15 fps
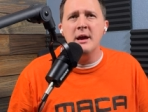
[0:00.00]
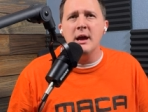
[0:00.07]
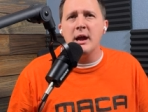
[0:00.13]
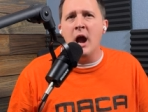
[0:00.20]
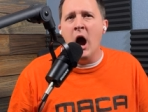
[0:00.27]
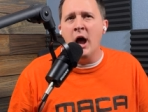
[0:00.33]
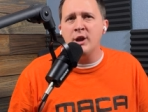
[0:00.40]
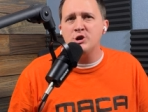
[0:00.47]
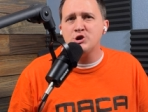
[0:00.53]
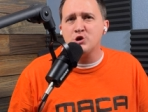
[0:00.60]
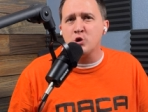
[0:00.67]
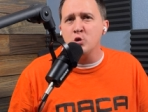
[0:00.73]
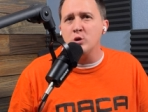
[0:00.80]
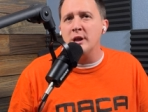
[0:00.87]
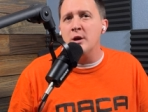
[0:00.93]
God is
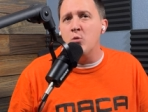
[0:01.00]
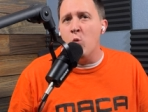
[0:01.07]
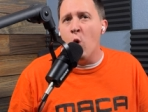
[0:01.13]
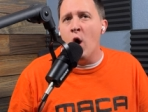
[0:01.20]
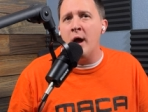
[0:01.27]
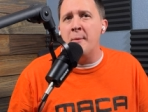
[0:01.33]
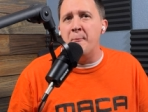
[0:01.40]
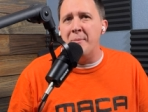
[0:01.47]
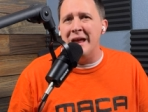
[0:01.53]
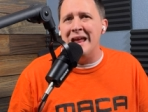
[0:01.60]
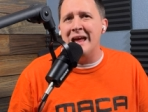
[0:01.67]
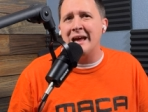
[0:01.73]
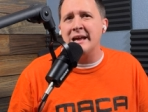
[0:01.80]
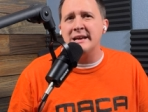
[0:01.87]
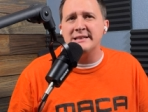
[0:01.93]
truly one
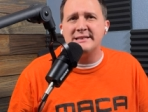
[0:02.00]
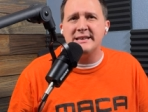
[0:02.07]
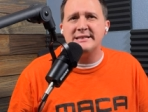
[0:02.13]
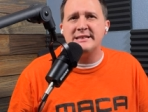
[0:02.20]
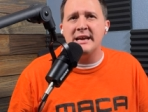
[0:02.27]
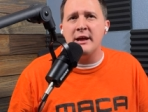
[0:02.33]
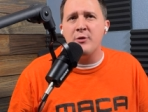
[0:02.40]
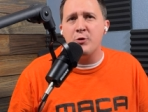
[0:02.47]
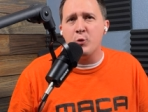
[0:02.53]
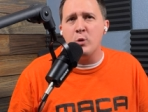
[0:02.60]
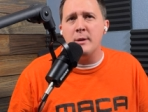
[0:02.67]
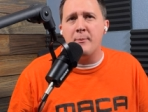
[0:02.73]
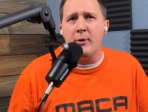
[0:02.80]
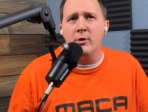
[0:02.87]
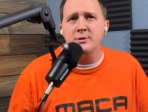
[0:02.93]
being existing in
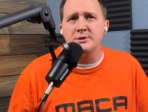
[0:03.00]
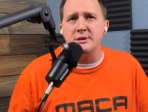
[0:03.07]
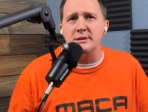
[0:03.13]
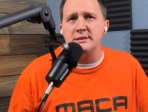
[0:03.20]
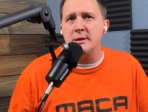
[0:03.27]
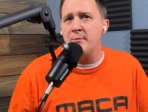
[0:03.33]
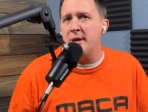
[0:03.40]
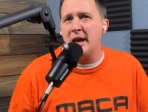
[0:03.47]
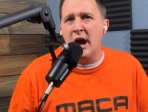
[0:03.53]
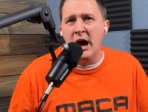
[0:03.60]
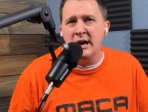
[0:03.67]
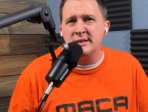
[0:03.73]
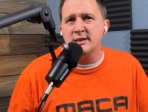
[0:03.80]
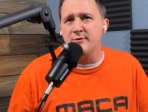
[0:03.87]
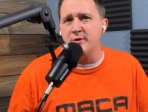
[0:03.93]
three persons, and
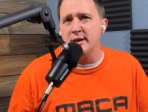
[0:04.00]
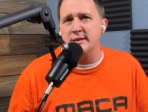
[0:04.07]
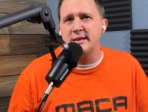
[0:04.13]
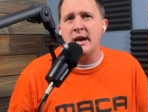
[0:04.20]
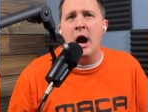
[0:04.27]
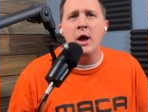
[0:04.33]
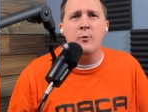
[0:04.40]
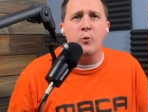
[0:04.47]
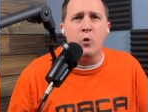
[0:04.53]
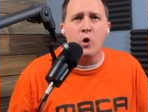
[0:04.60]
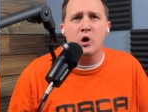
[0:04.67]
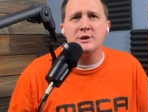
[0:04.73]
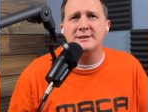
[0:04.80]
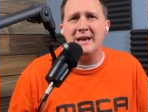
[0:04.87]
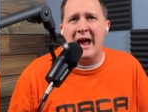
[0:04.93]
because of this, God
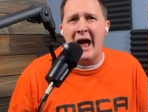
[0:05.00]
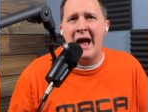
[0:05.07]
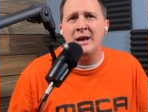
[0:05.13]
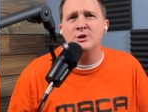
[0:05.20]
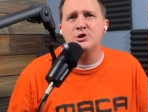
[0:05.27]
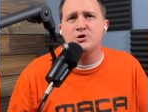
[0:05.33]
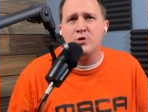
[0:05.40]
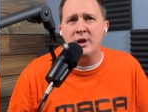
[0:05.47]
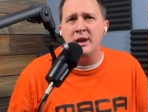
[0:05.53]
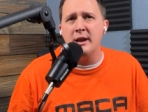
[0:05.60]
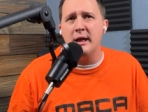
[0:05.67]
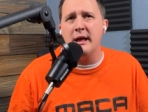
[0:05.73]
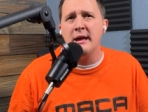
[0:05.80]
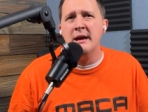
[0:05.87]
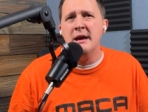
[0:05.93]
works as
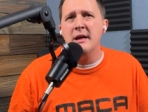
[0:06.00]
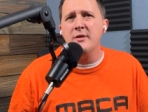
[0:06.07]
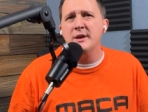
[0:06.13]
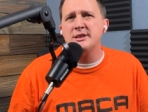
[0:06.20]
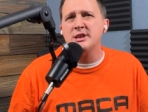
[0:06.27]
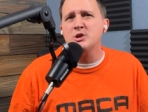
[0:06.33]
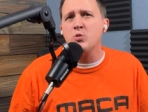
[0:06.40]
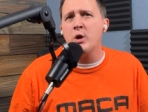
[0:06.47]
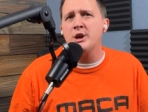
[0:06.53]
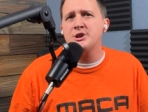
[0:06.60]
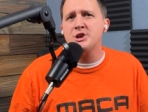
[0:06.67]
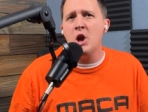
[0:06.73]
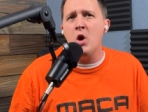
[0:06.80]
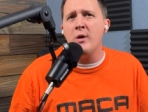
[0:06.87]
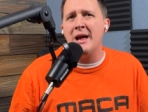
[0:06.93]
Trinity. This is what
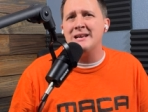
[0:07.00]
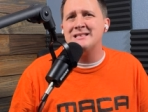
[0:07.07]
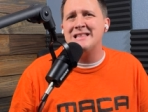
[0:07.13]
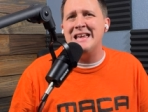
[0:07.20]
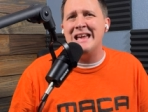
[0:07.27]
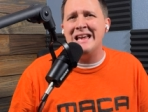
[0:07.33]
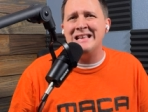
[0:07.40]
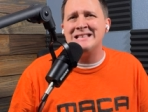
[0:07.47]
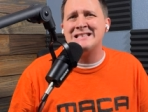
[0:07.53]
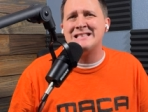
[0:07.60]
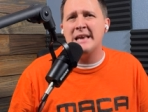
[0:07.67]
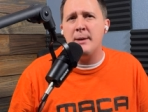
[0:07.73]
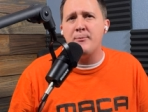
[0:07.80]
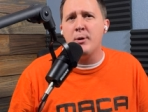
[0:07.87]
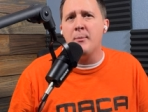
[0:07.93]
is known as the
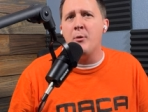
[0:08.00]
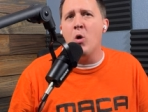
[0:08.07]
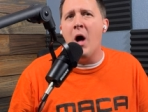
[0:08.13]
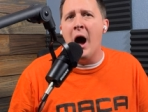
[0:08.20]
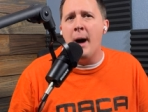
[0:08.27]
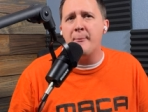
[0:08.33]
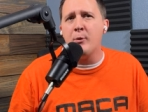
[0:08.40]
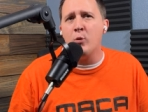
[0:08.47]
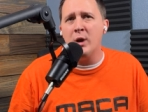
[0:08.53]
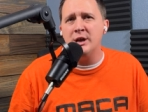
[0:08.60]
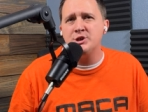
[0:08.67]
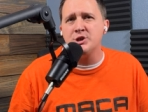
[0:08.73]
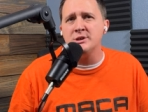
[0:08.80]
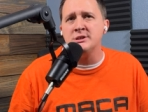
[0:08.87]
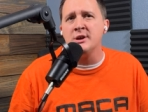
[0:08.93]
inseparable
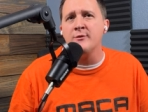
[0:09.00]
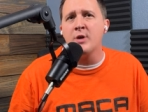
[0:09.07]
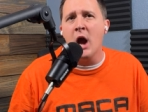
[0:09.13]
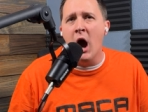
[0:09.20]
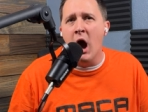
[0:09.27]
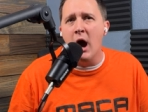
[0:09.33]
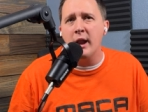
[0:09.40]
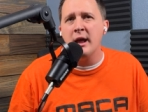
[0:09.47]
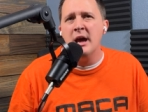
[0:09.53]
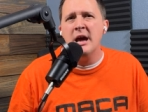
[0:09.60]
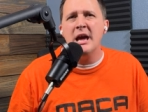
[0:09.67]
operations of God.